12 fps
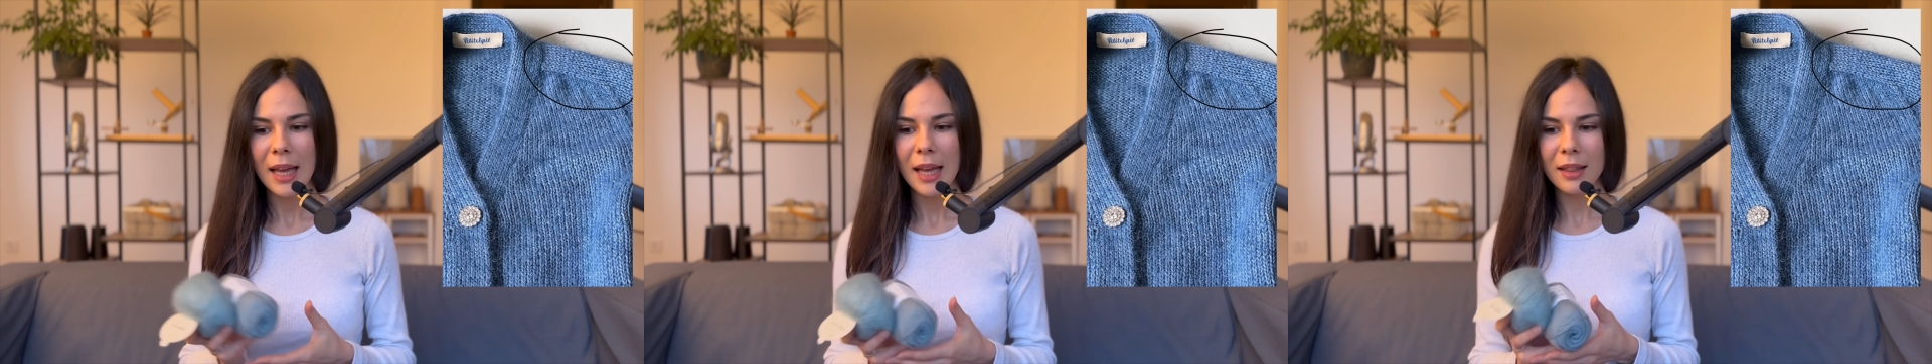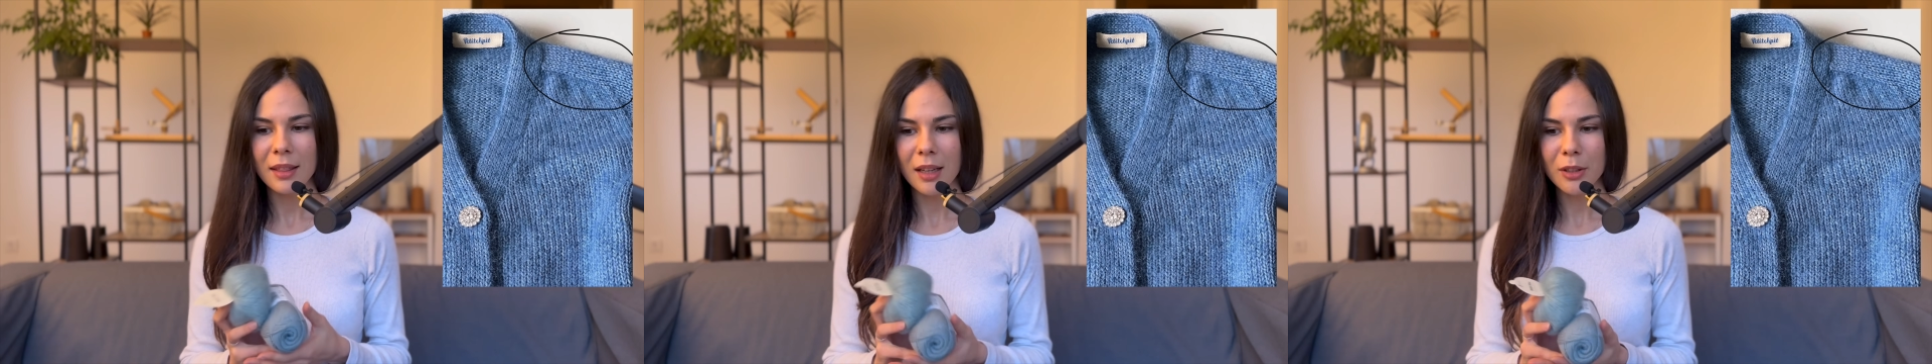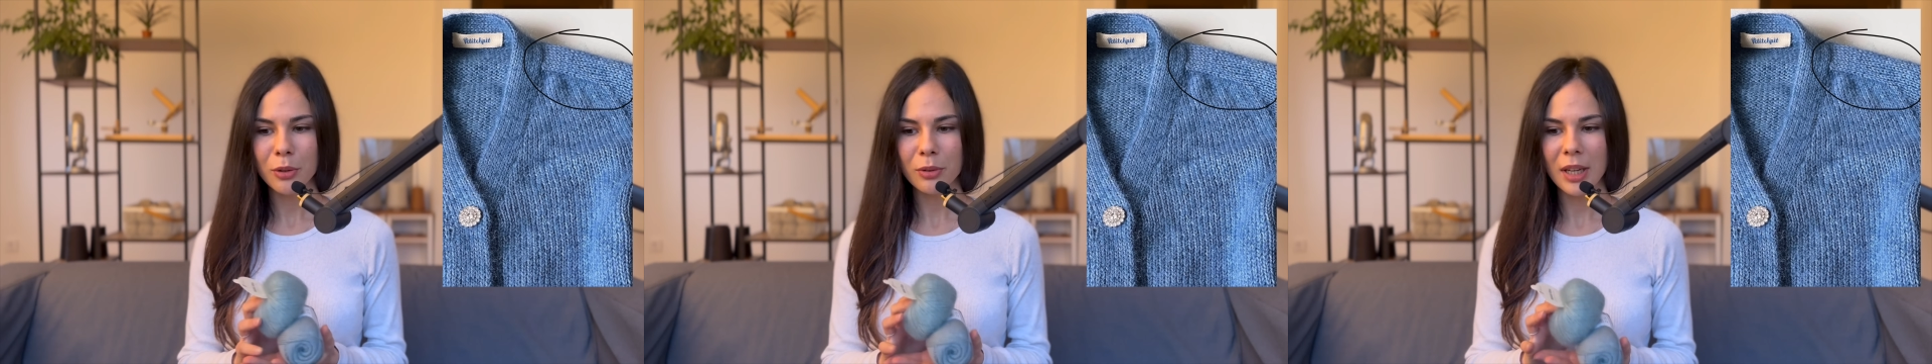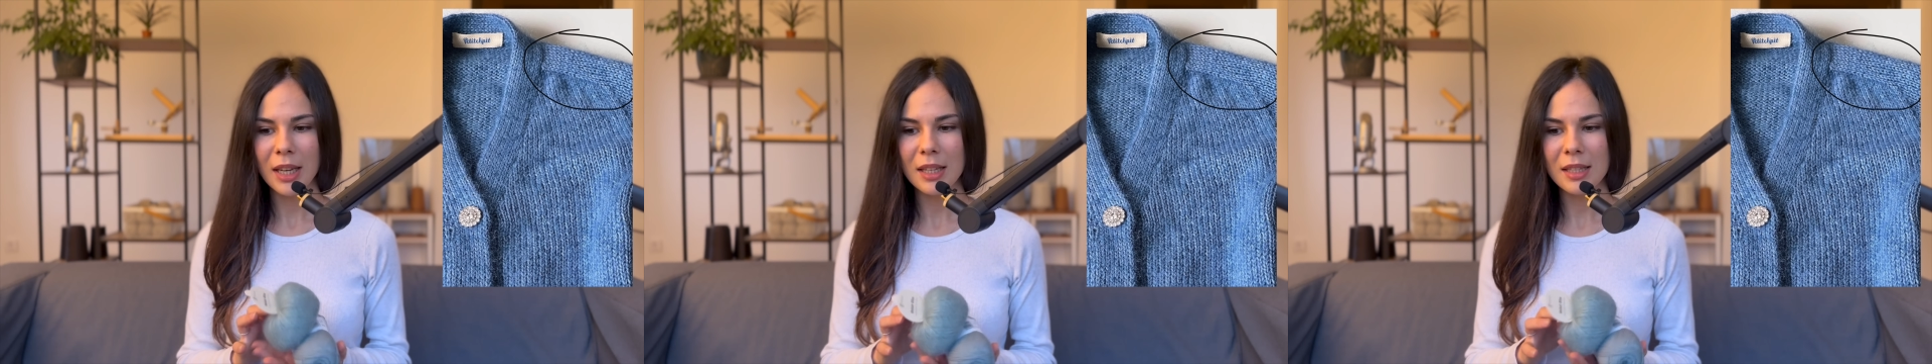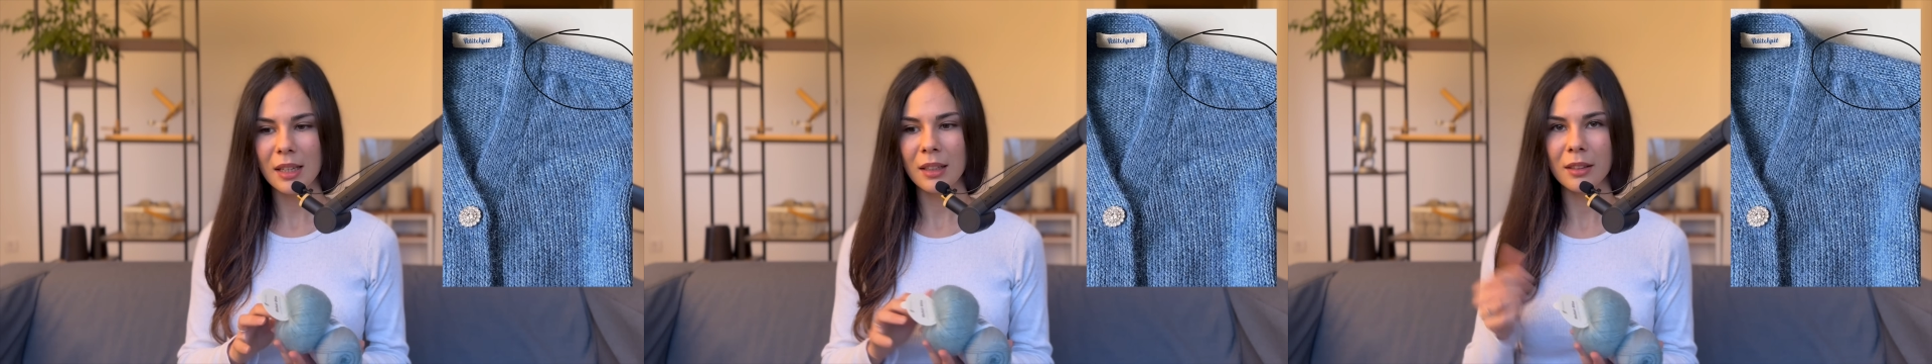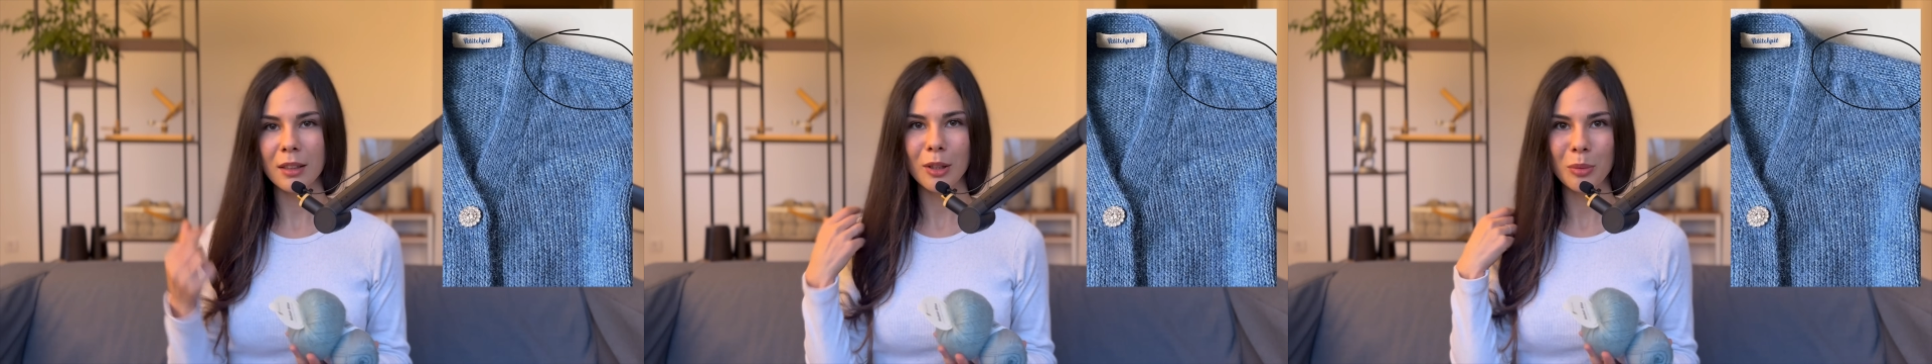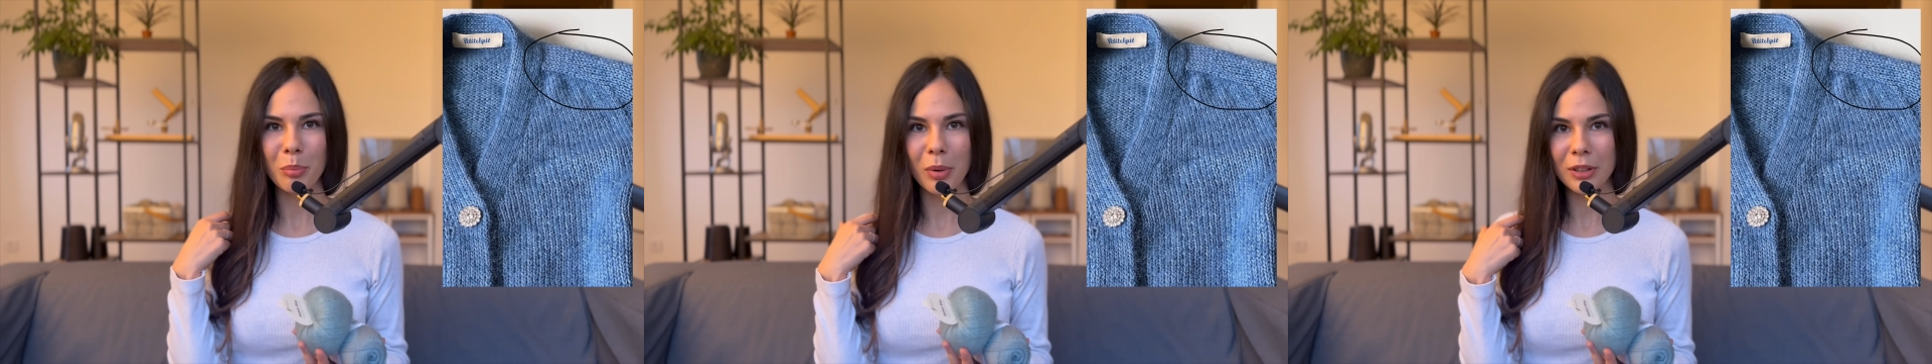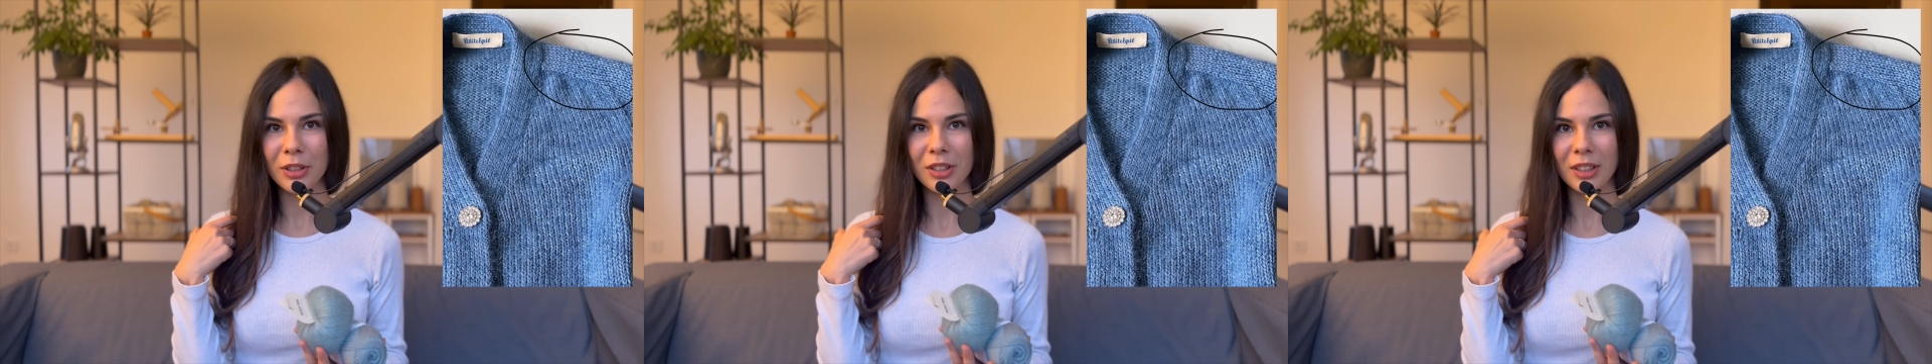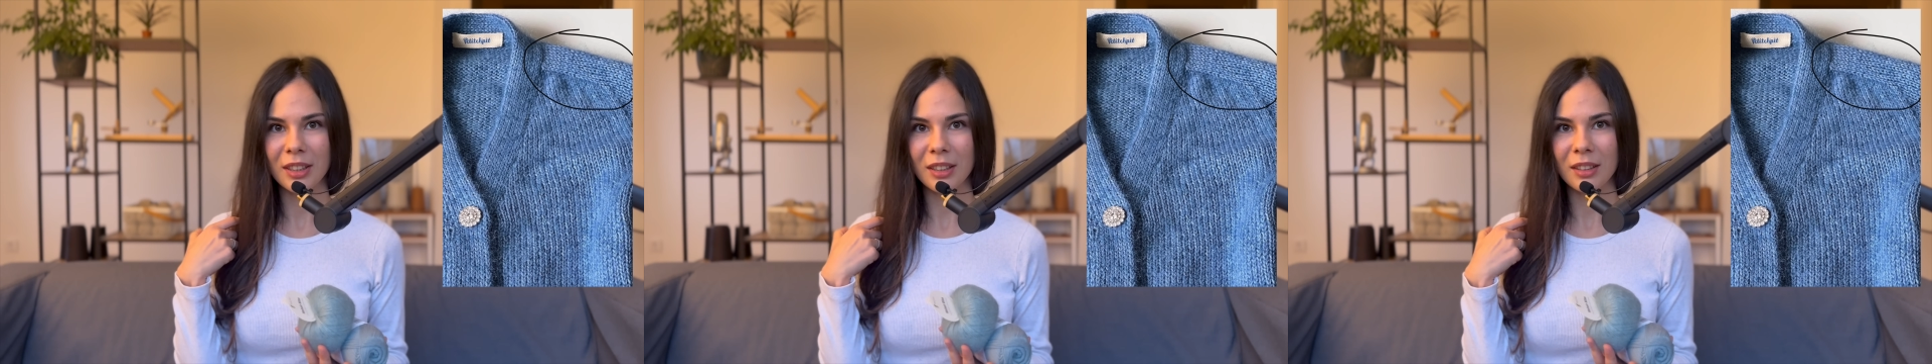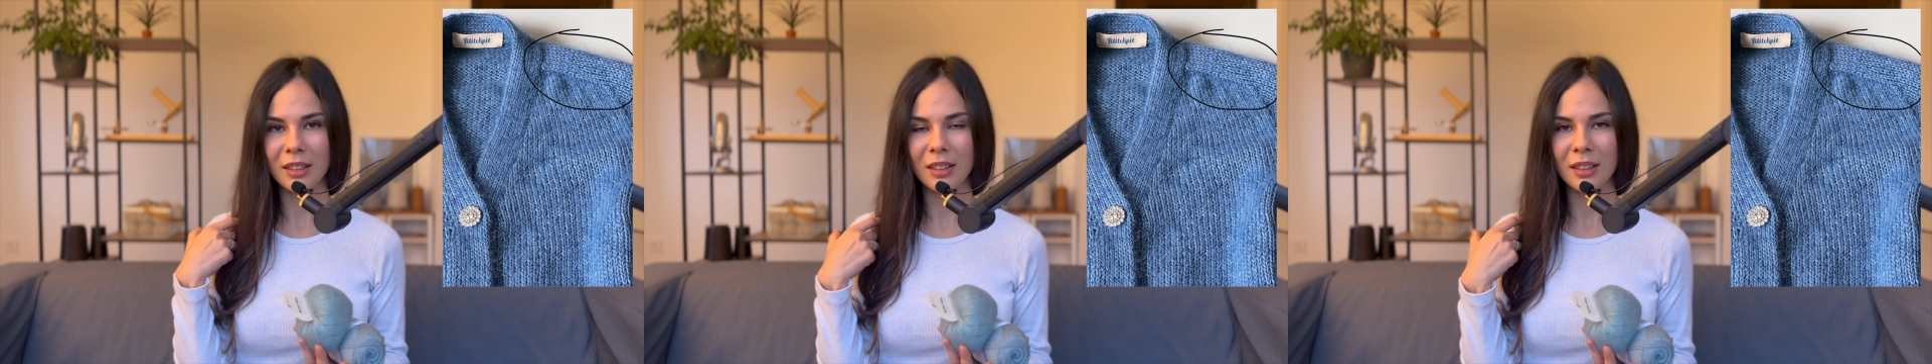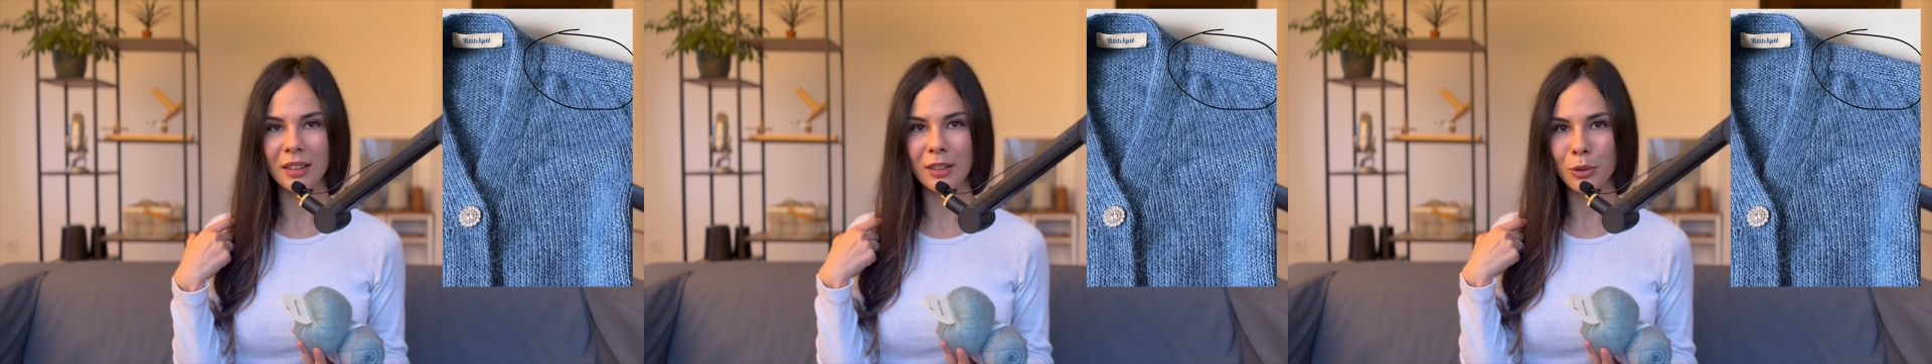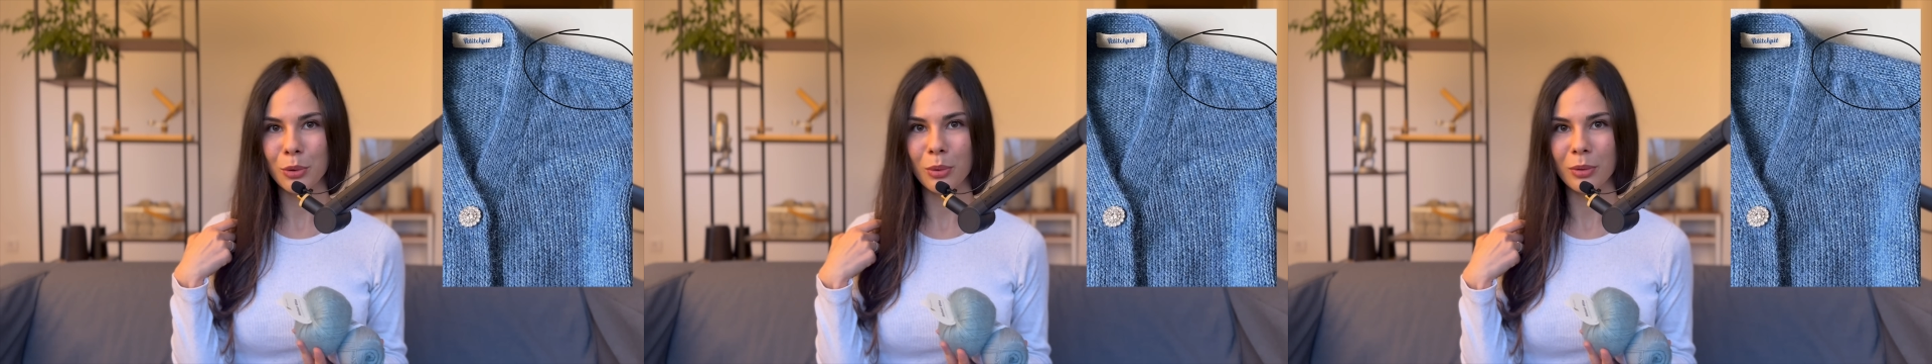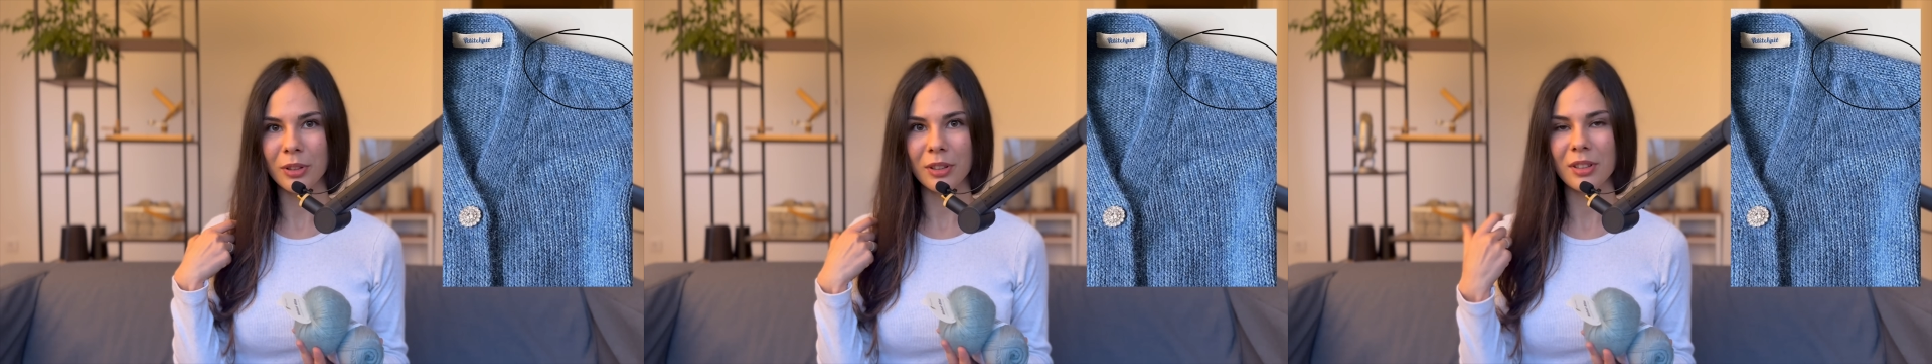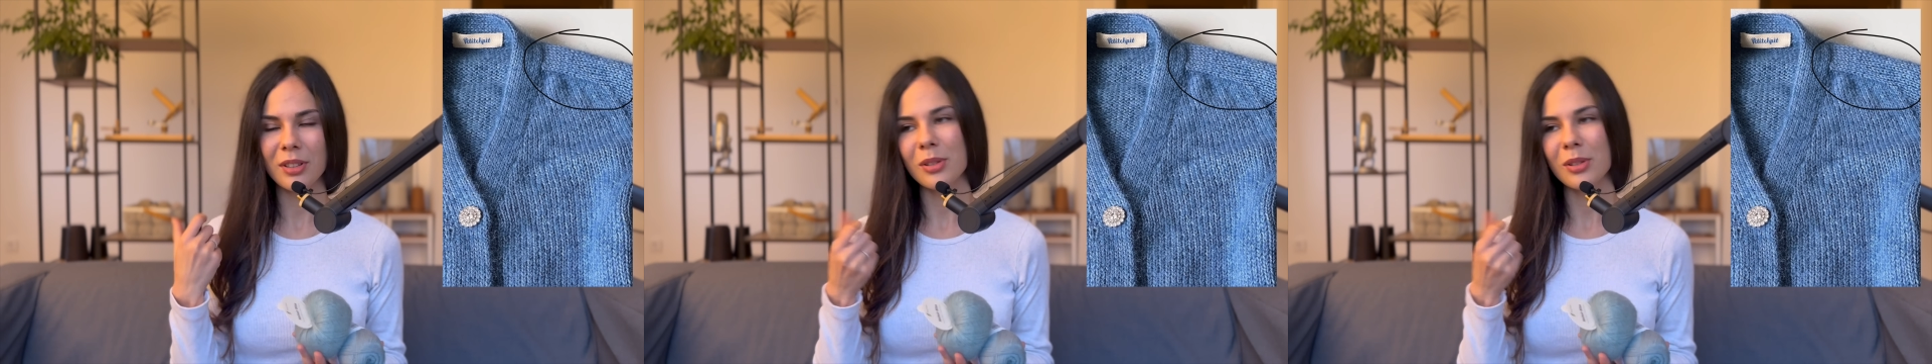and that creates a little bunching in the shoulders.